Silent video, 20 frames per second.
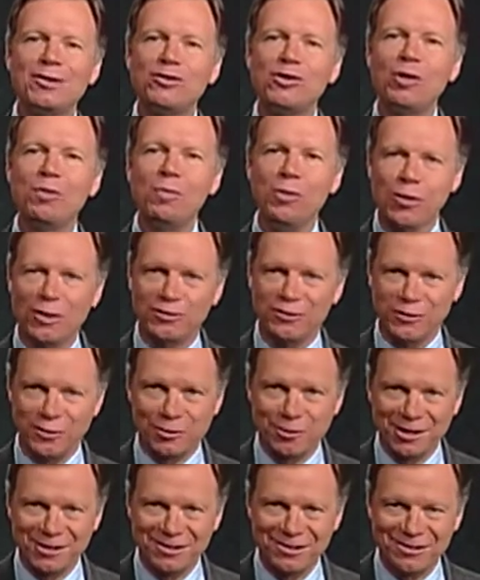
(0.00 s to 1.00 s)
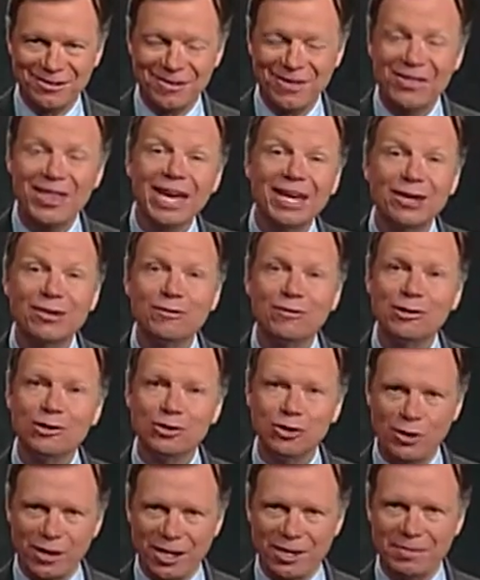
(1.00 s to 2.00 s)
No More series. Thank you for
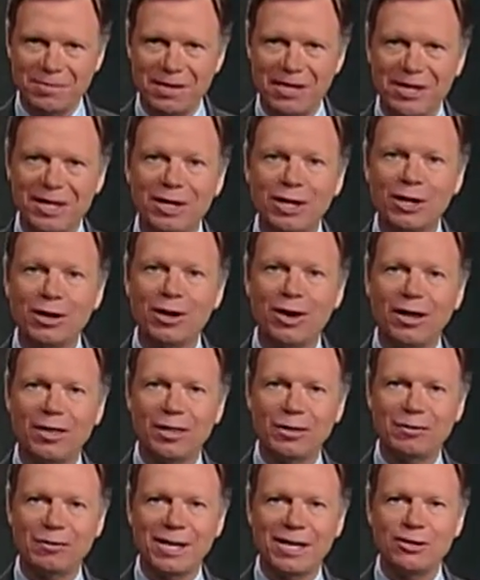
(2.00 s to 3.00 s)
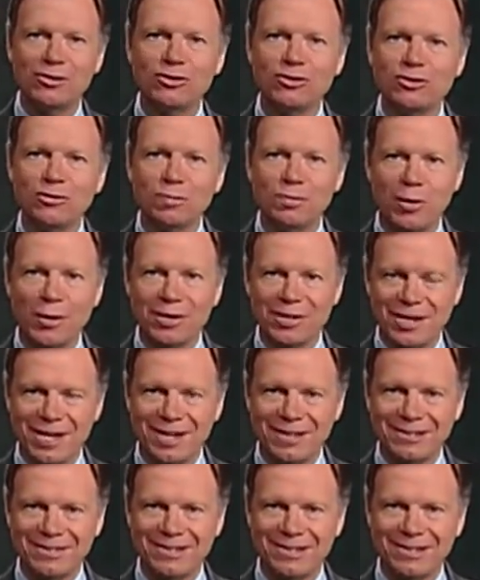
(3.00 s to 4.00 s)
joining me here on Three Angels
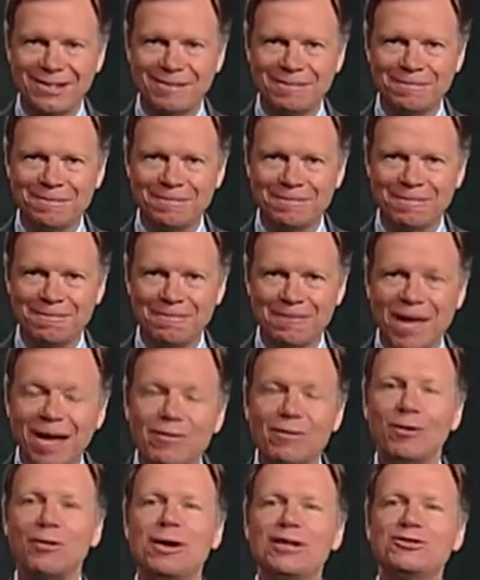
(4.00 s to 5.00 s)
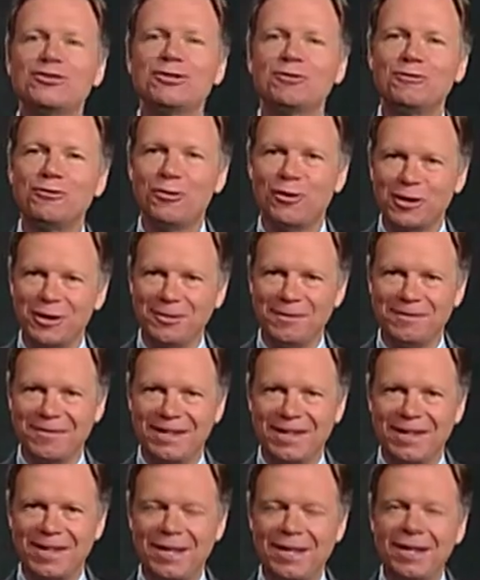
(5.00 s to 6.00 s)
Broadcasting. I have a question for you
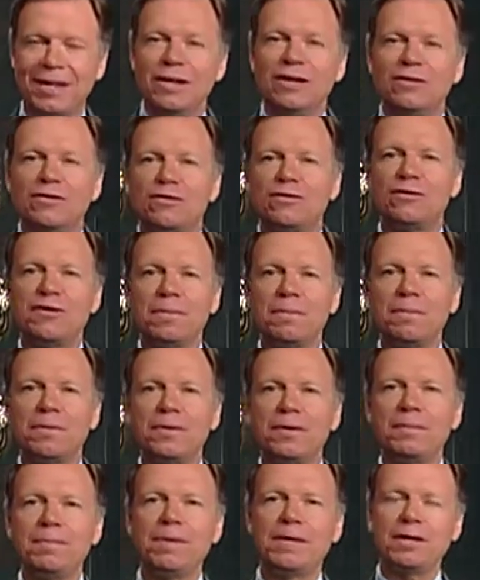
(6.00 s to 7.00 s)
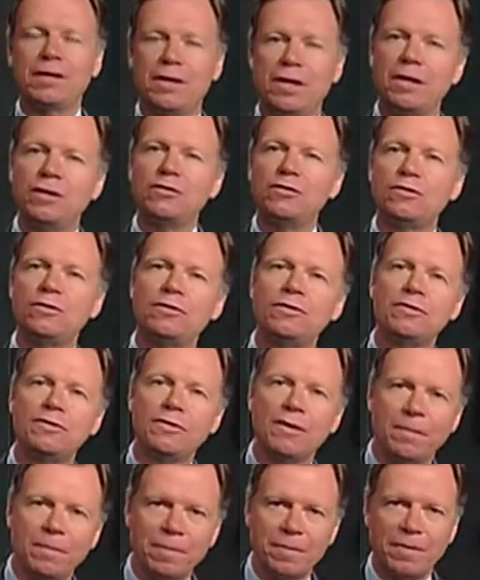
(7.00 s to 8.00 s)
simply because
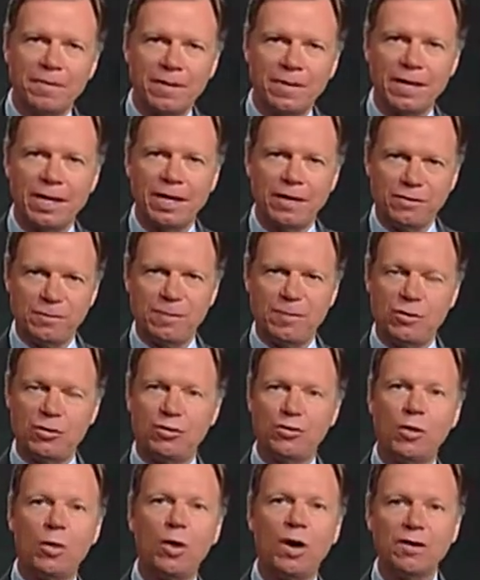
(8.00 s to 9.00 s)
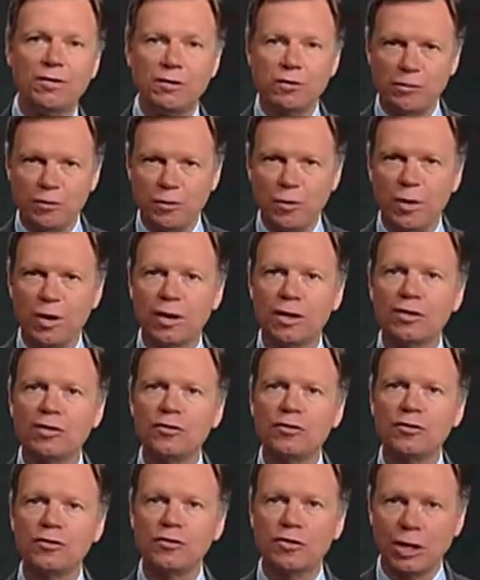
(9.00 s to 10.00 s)
something has been taught for
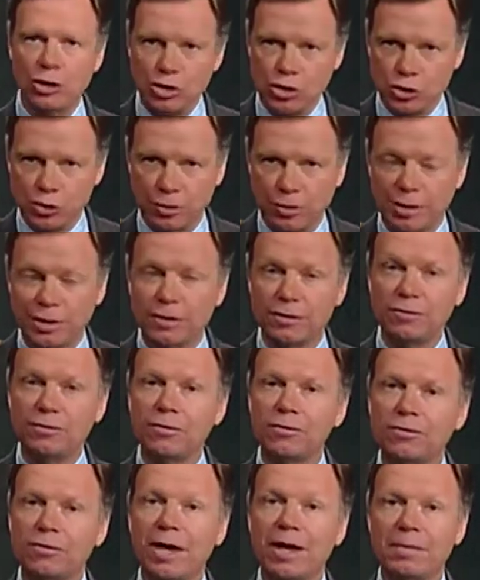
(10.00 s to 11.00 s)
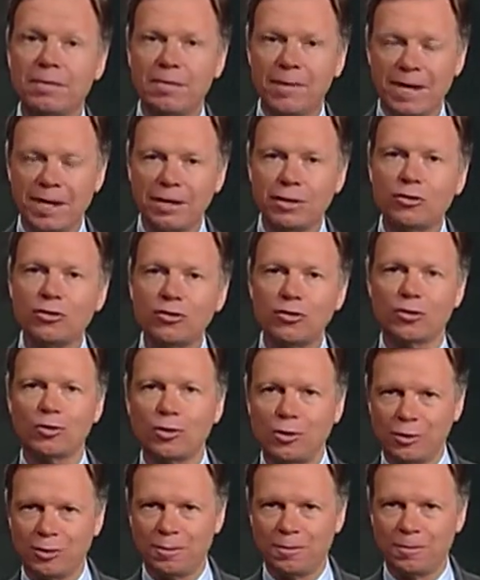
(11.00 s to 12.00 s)
centuries does that make it true.